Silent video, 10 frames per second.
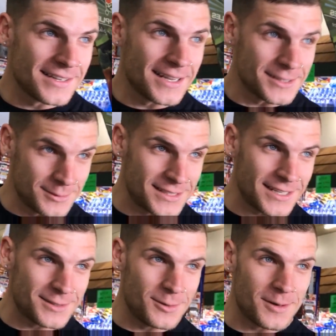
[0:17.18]
Yeah, she'll
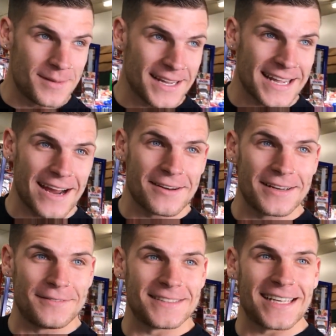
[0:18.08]
start talking about
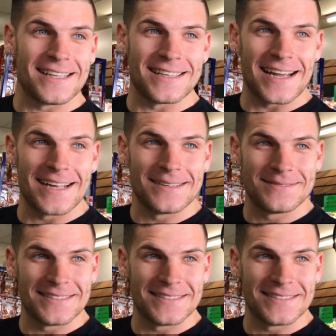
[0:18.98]
Gary if you say the name.